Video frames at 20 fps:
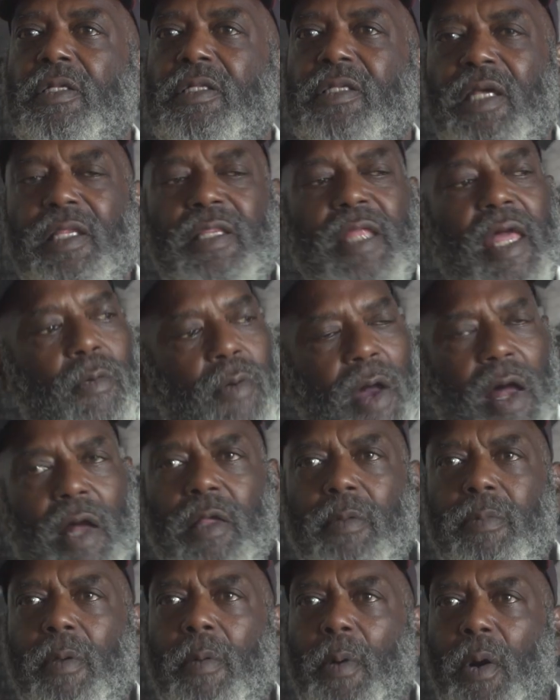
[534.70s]
then they're
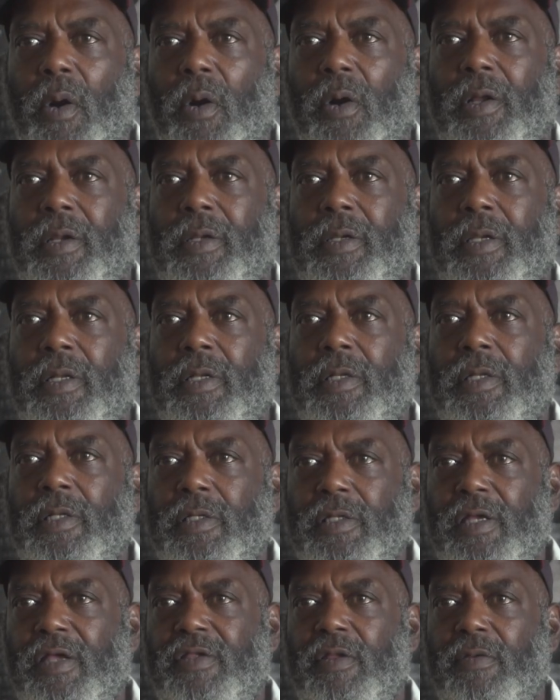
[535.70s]
welcome aboard.
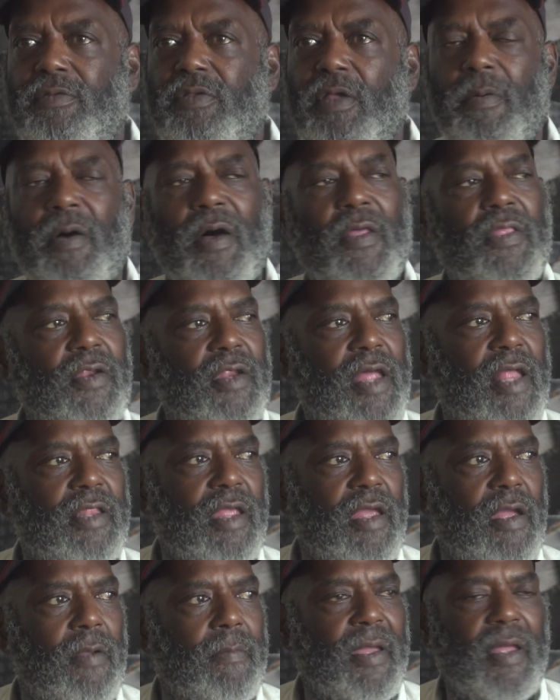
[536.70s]
You know what I'm saying? Other than that,
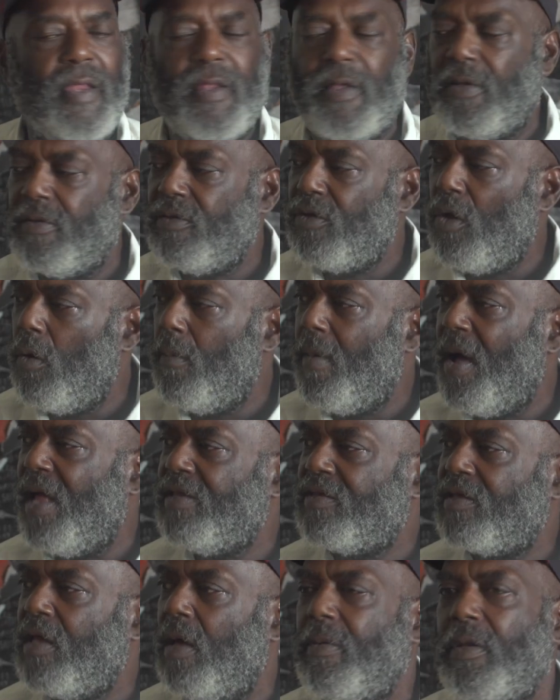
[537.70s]
there, man,
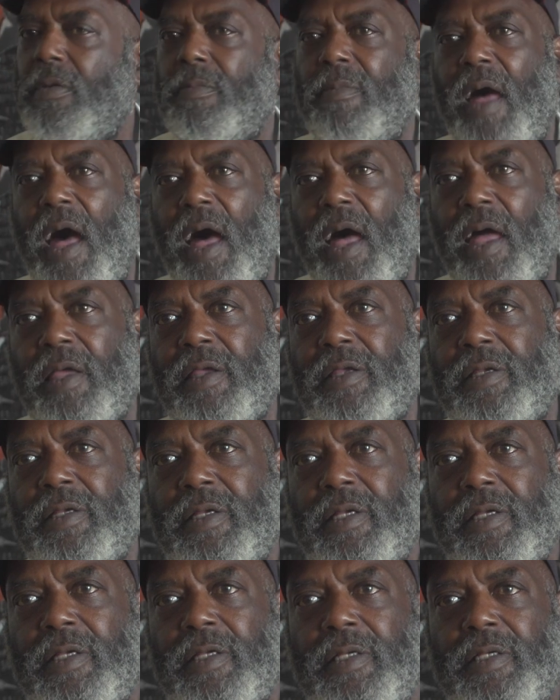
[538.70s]
nobody's coming in my
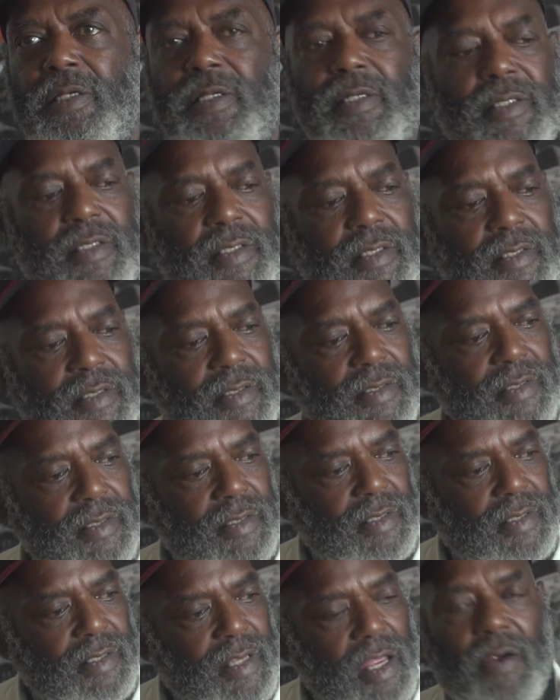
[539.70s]

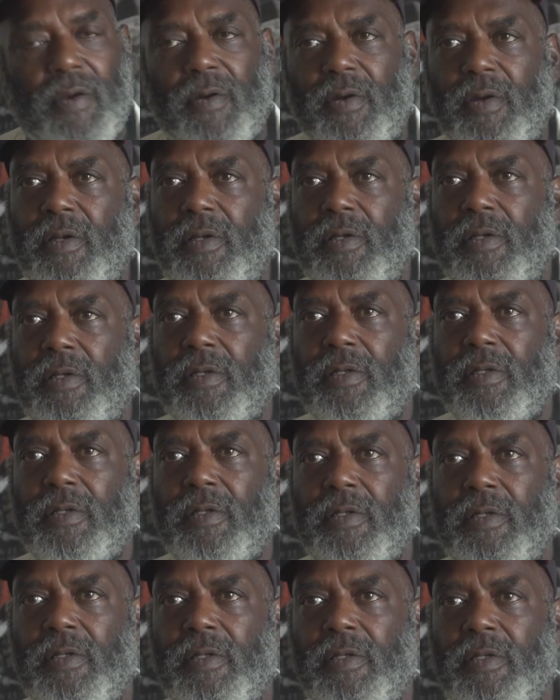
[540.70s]
era
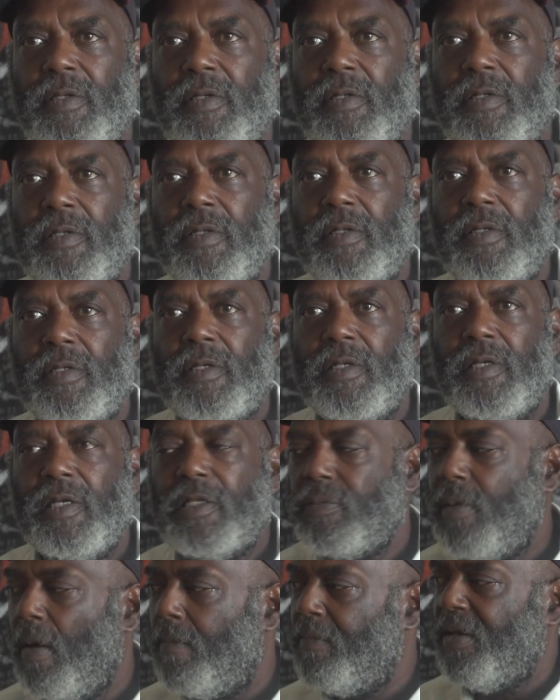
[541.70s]
into my